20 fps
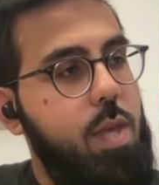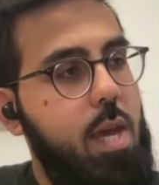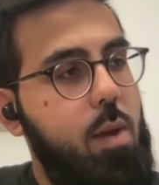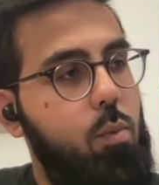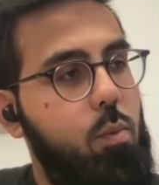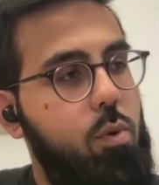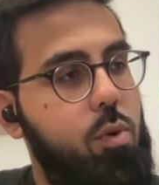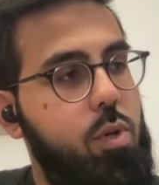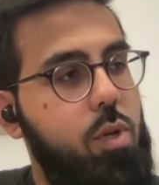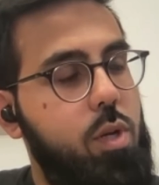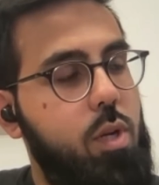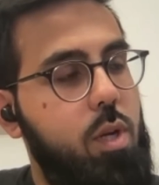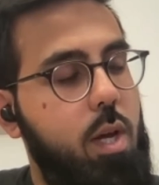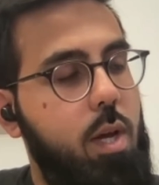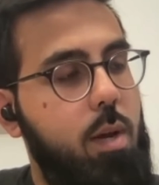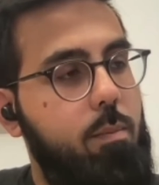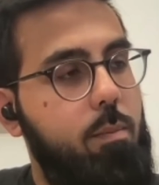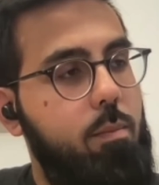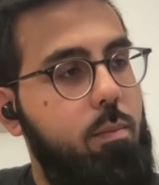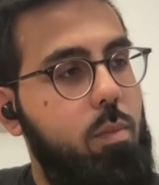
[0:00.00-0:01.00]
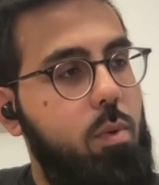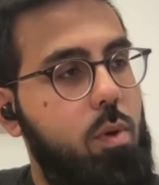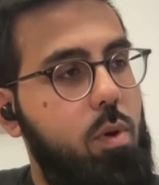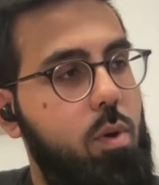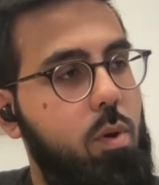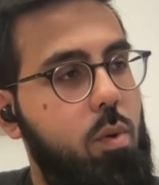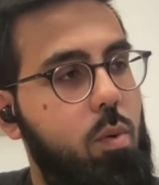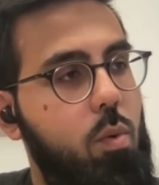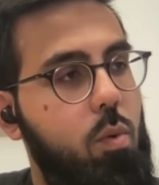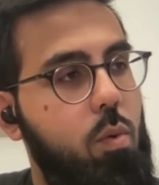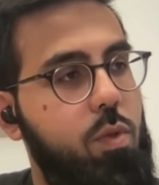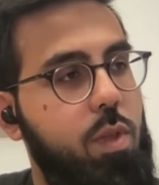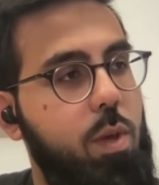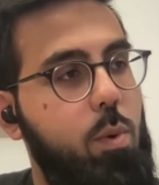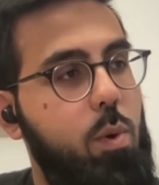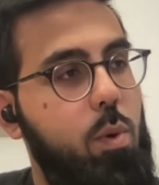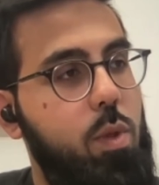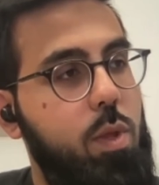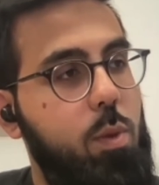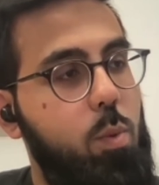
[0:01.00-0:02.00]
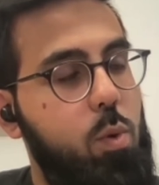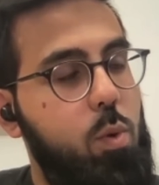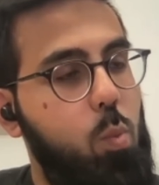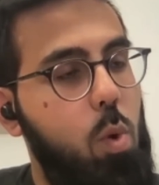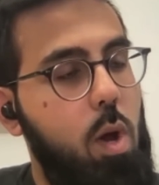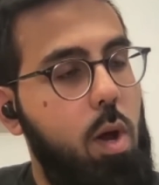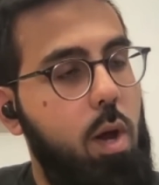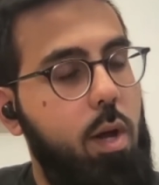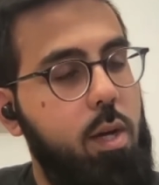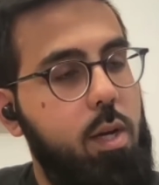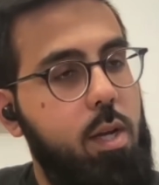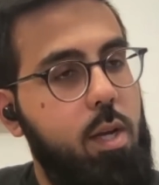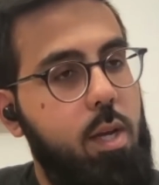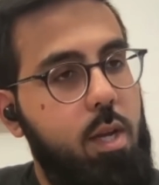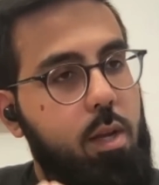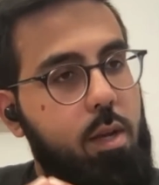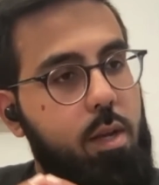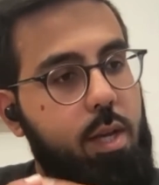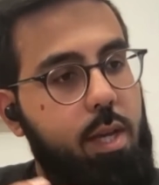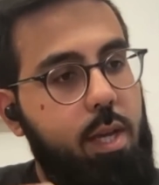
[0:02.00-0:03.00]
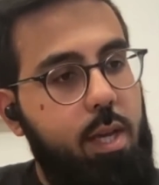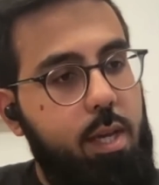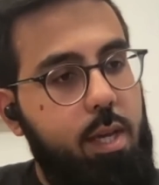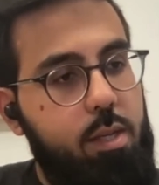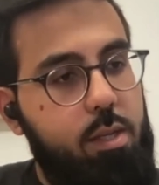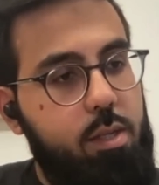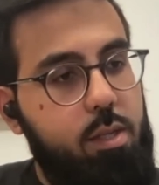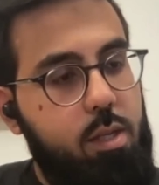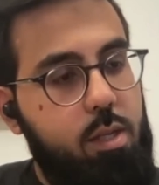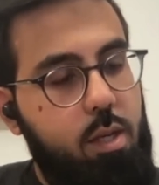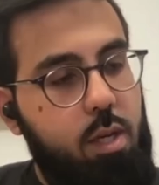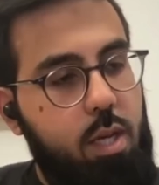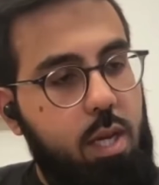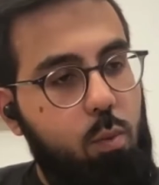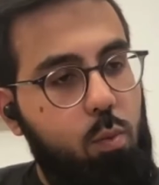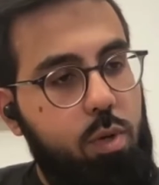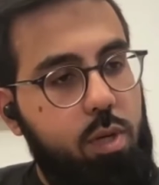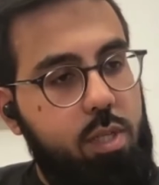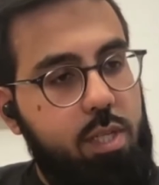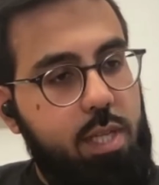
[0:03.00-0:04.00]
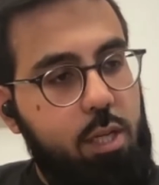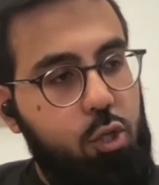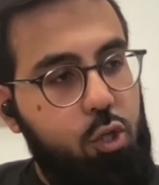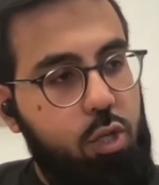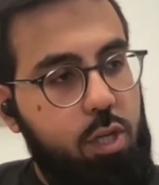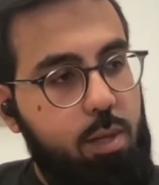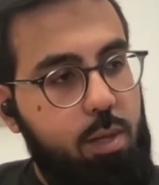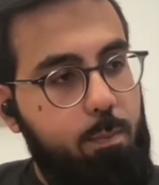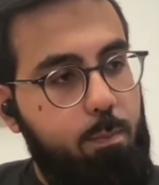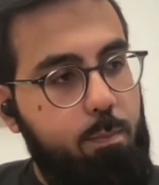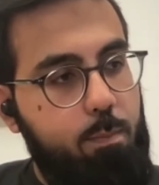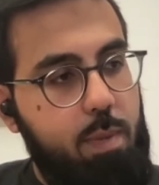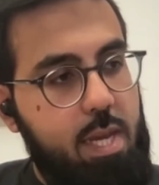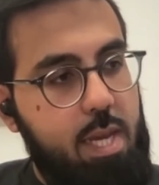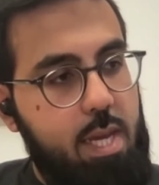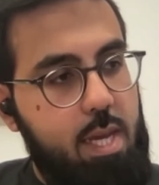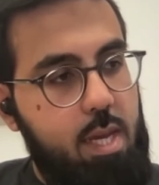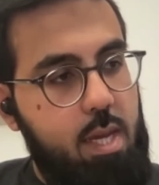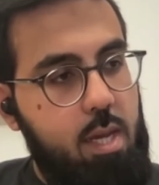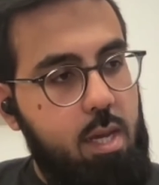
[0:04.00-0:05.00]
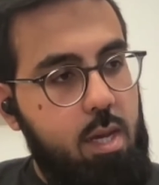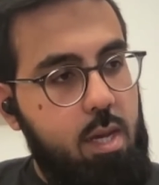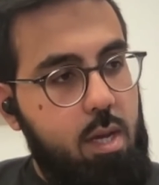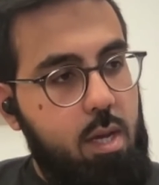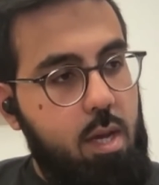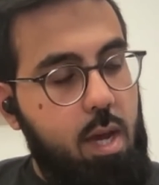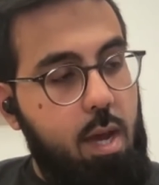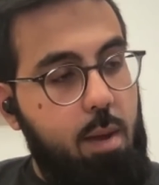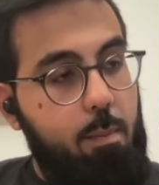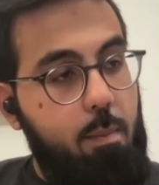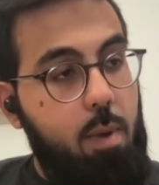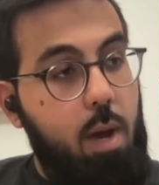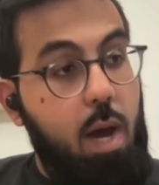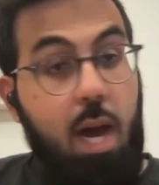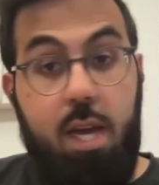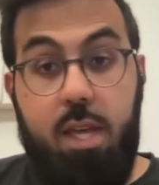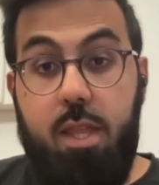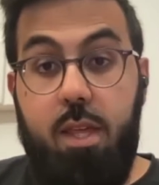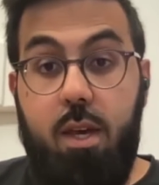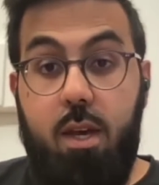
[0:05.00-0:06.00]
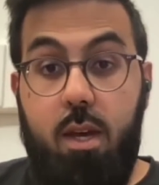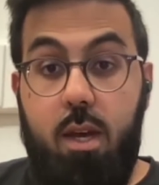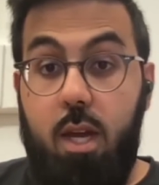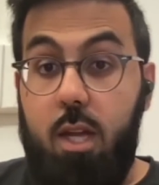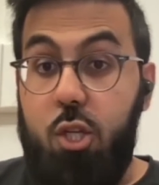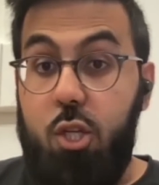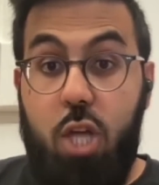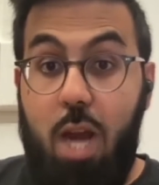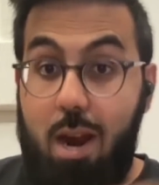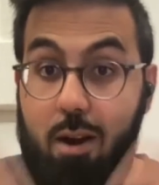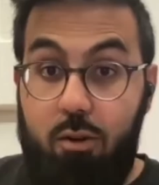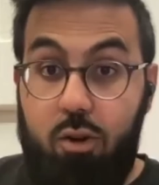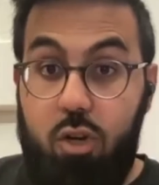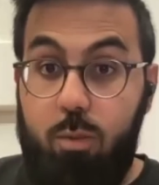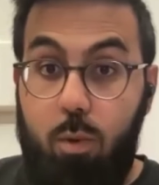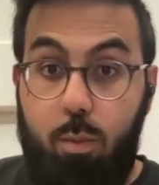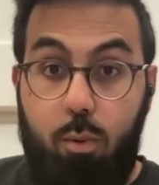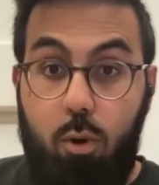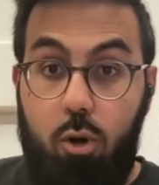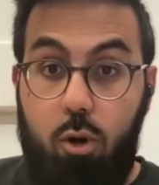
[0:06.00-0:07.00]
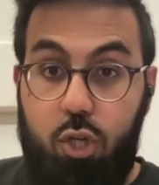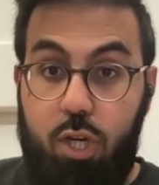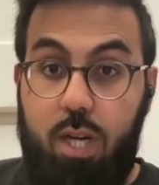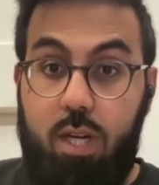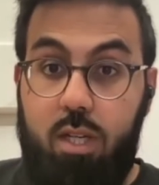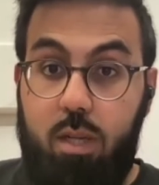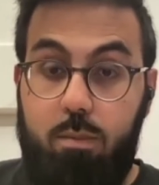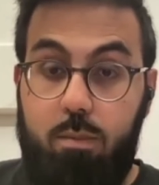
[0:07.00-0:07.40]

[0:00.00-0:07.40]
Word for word: they would um, uh, they, they would work is it would essentially be um, either a charitable project.